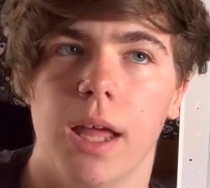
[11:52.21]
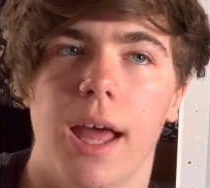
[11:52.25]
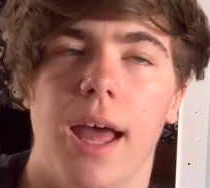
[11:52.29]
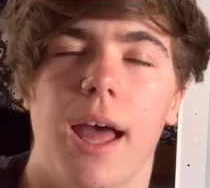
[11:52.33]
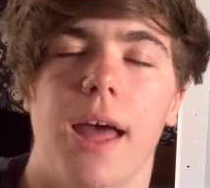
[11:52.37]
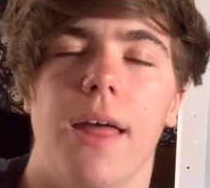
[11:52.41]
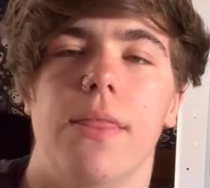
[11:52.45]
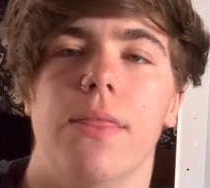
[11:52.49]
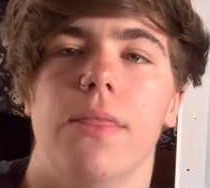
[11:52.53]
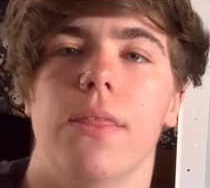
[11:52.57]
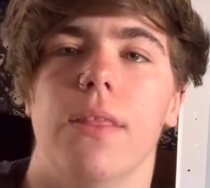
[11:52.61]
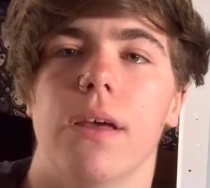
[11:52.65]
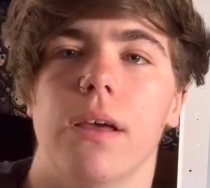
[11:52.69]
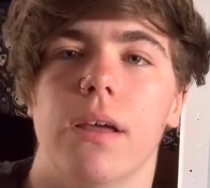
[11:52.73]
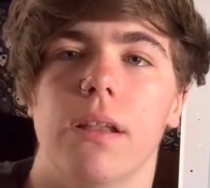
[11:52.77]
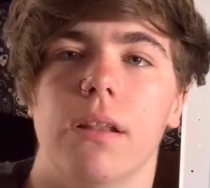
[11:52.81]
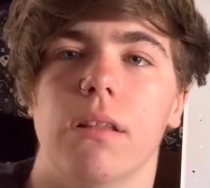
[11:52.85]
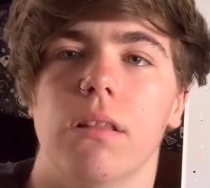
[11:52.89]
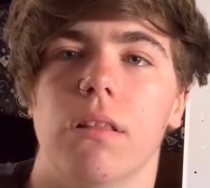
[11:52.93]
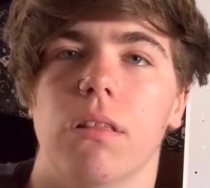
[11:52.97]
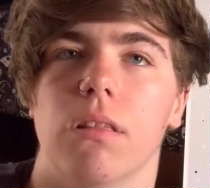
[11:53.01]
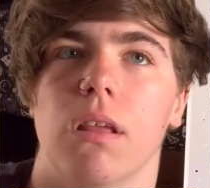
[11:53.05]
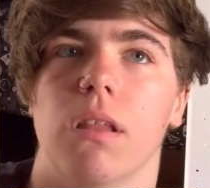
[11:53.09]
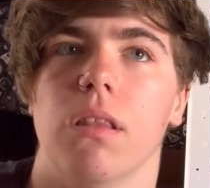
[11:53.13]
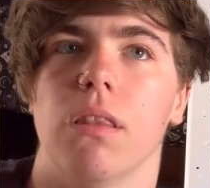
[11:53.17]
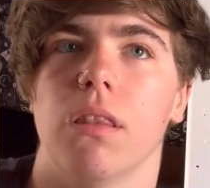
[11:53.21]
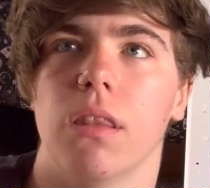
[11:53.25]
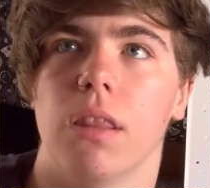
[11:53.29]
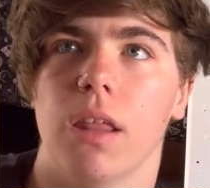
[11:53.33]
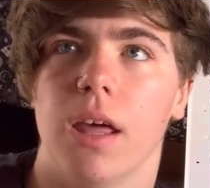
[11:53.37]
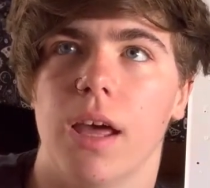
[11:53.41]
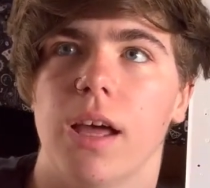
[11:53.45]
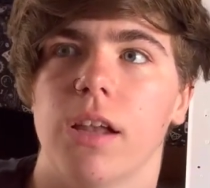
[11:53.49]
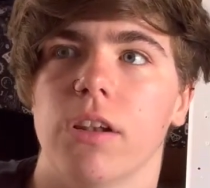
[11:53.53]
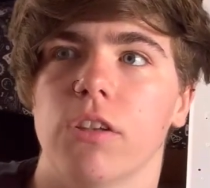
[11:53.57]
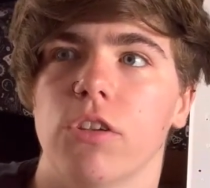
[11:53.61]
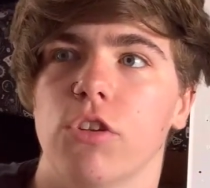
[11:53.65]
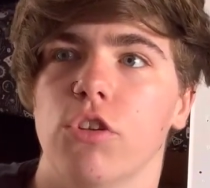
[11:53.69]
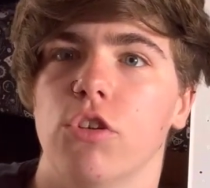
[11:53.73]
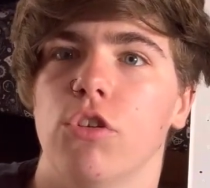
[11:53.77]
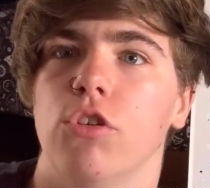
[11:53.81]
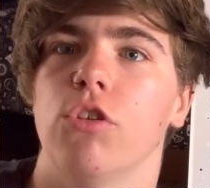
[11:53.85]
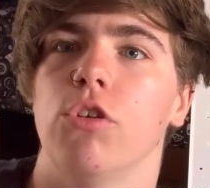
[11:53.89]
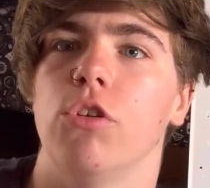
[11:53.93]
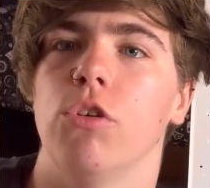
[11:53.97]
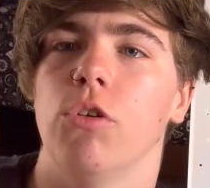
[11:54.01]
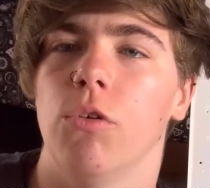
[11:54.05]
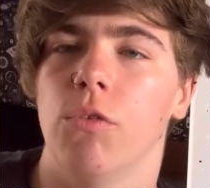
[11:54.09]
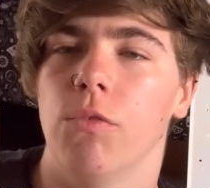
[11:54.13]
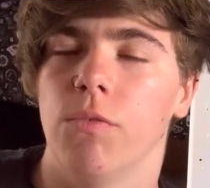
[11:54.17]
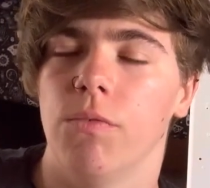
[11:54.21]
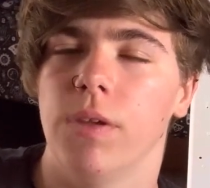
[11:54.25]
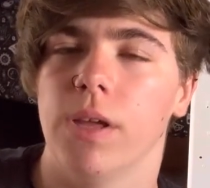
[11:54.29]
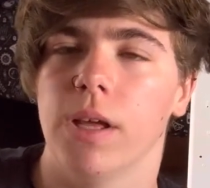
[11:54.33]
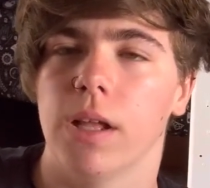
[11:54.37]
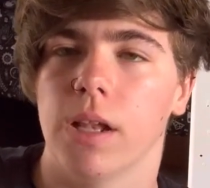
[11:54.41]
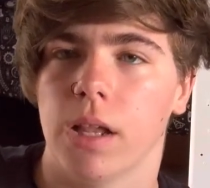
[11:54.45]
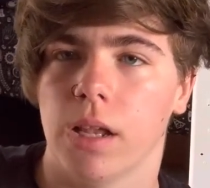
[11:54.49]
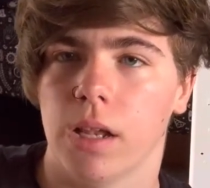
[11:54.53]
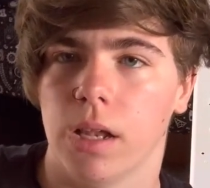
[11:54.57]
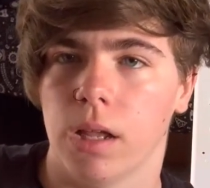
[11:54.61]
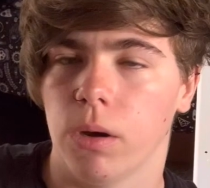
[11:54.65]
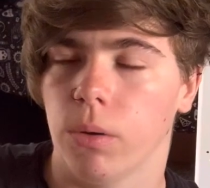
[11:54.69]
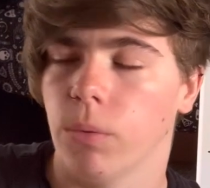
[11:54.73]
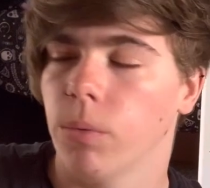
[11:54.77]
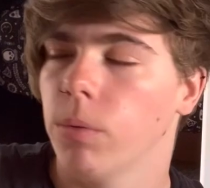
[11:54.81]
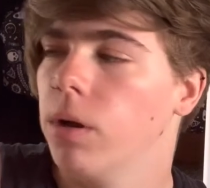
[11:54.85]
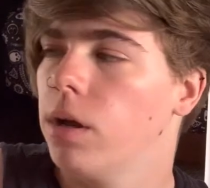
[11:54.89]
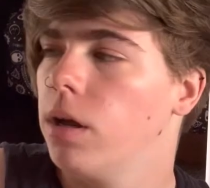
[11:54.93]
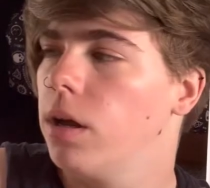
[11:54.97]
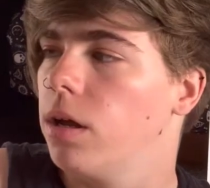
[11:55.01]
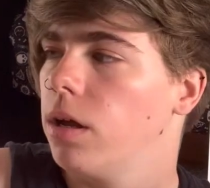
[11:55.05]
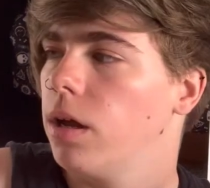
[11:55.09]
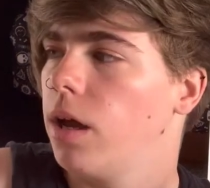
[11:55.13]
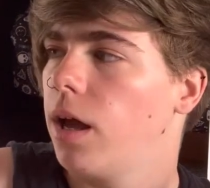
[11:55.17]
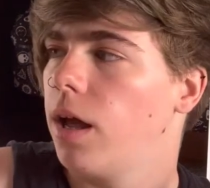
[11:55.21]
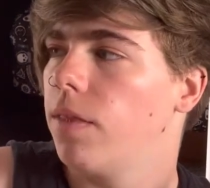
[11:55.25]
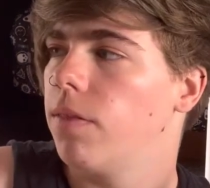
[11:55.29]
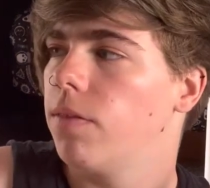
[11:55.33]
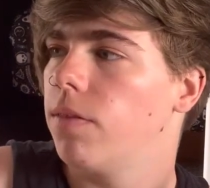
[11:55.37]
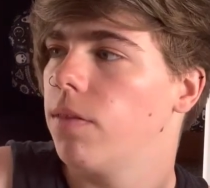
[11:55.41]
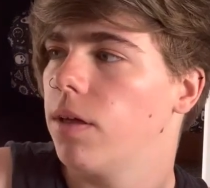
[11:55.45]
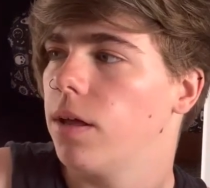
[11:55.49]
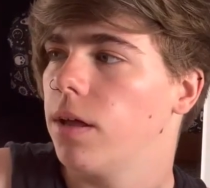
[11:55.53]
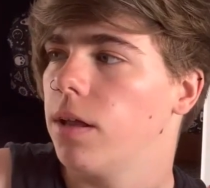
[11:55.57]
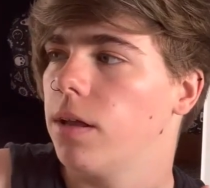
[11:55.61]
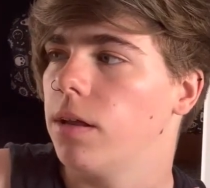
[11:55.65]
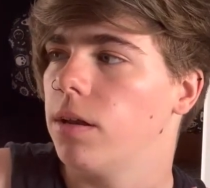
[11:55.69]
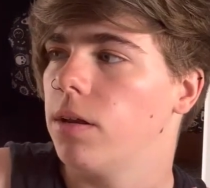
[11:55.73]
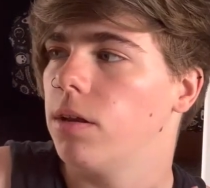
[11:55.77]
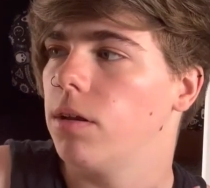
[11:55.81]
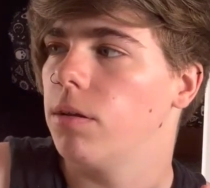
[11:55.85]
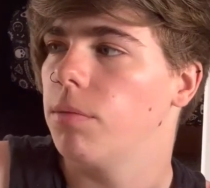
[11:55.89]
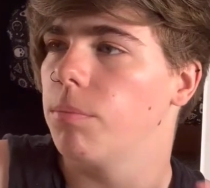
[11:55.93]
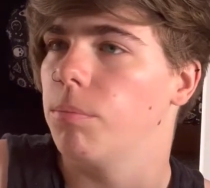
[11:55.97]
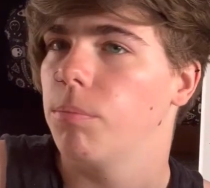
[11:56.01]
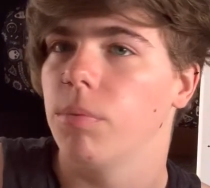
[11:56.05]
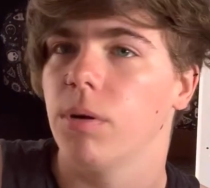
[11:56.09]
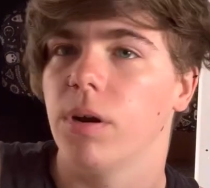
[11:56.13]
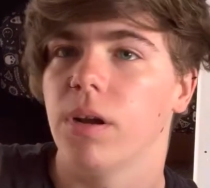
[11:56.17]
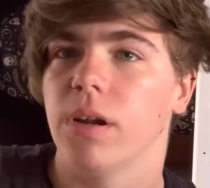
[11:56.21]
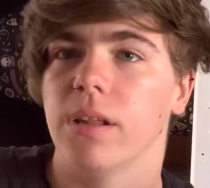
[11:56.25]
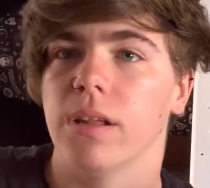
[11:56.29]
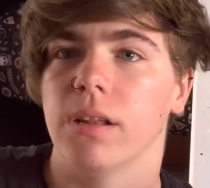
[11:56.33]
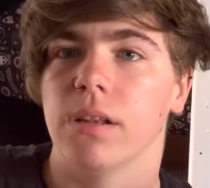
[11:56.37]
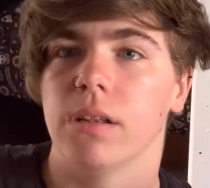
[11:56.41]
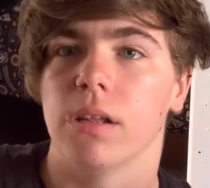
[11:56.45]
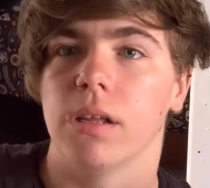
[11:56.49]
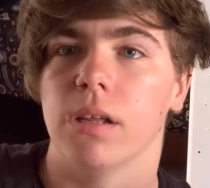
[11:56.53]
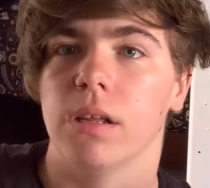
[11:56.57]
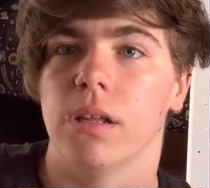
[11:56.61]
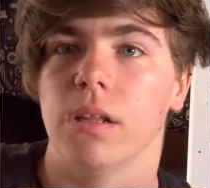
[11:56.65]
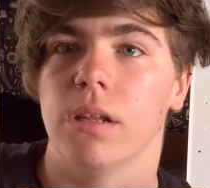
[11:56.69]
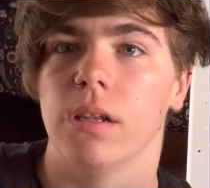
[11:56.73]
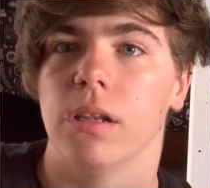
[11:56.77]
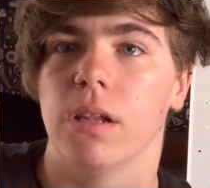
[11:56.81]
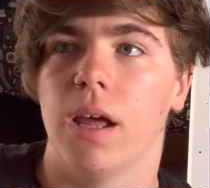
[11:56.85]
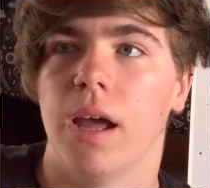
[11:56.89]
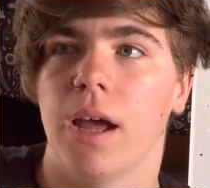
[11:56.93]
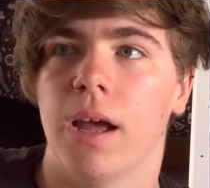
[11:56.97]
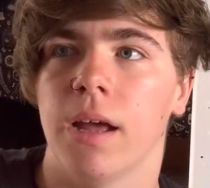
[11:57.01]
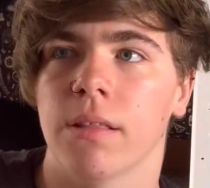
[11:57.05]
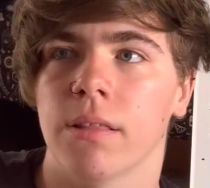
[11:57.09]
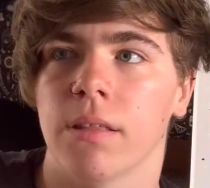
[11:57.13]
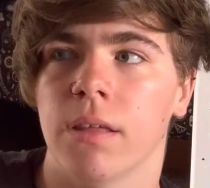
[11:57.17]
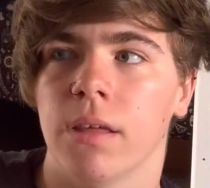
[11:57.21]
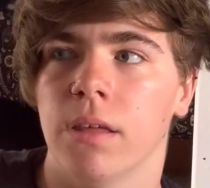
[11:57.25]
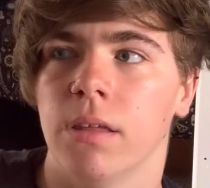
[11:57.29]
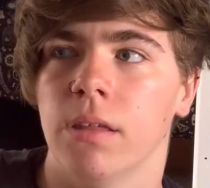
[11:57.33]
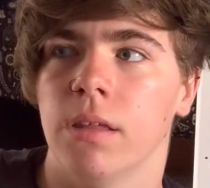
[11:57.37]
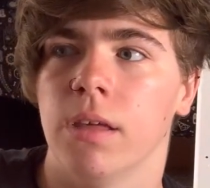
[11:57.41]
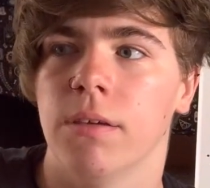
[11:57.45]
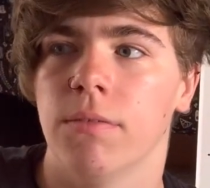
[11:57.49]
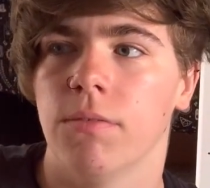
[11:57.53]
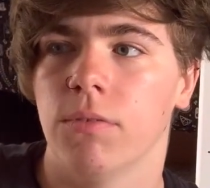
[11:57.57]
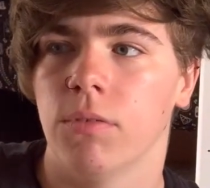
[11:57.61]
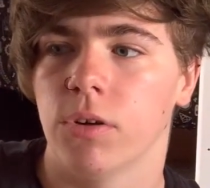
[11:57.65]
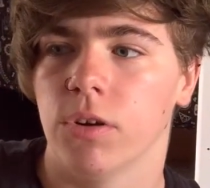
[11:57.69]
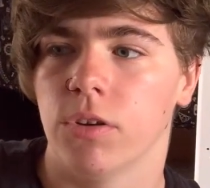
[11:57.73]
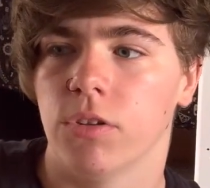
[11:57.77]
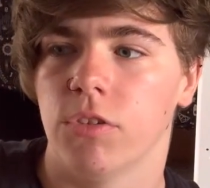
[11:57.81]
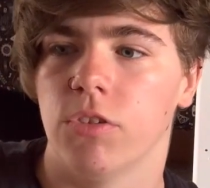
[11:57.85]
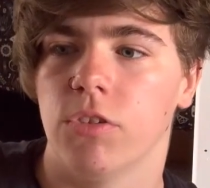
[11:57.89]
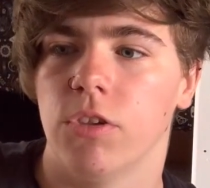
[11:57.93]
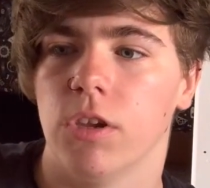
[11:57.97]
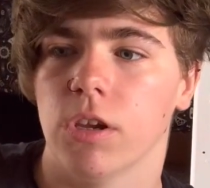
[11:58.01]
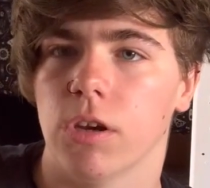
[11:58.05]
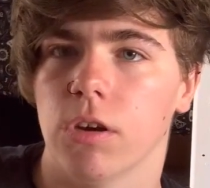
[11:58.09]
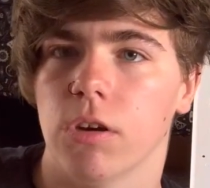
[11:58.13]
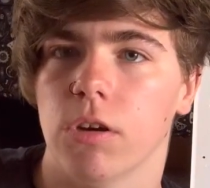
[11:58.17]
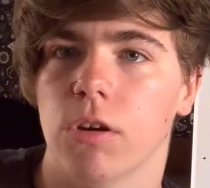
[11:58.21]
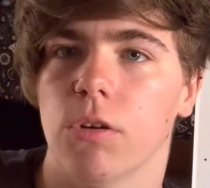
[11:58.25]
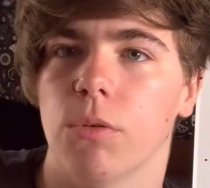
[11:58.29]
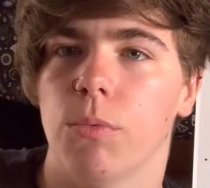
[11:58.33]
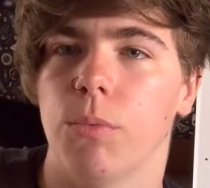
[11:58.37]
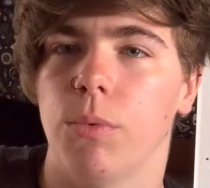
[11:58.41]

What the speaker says: and then send that to VLLO, and then put it in as a GIF or a sticker.